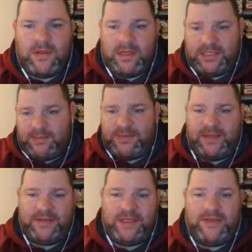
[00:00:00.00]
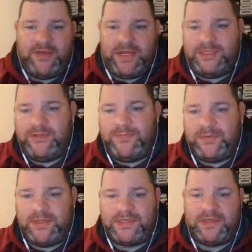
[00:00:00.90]
And sometimes, yeah, you guys do
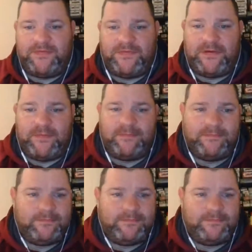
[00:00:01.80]
put the stuff up